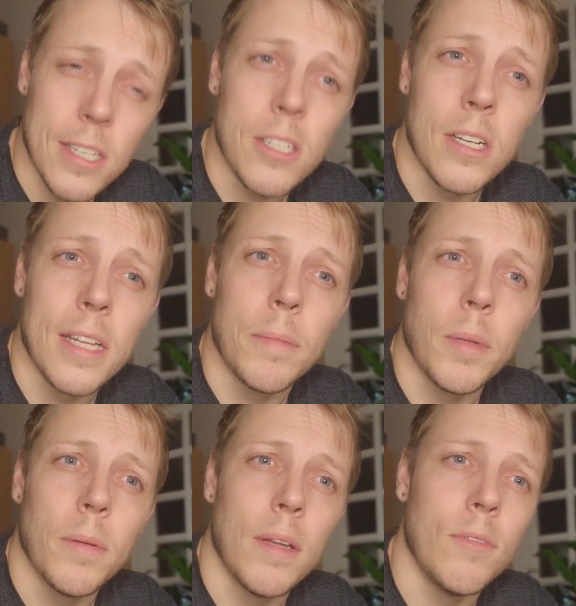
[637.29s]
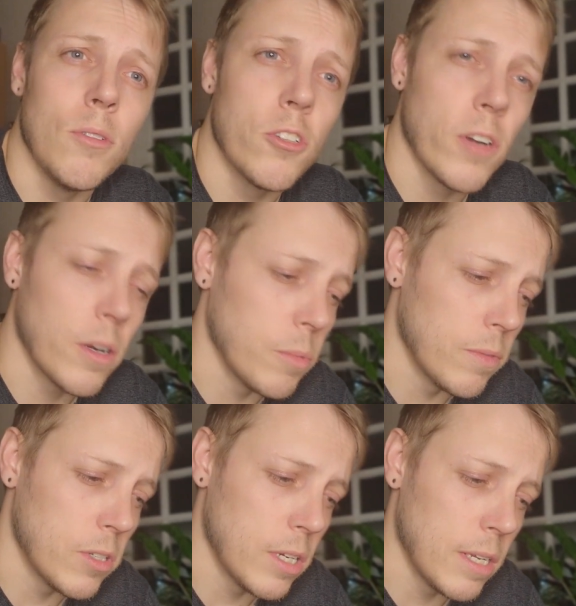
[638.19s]
is sleep if you struggle
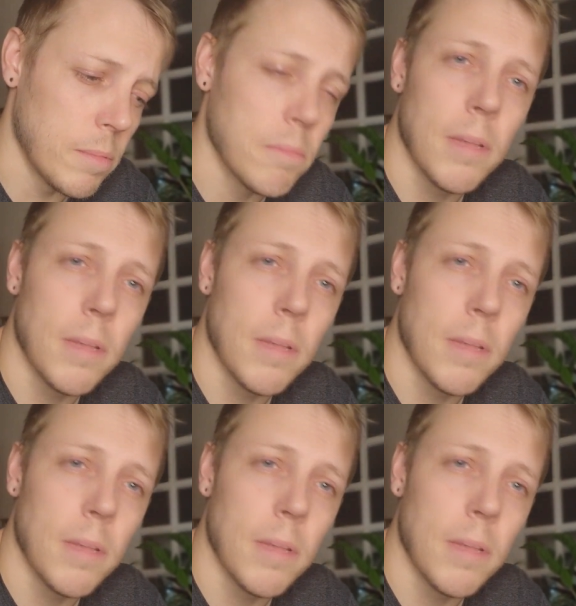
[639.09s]
with sleep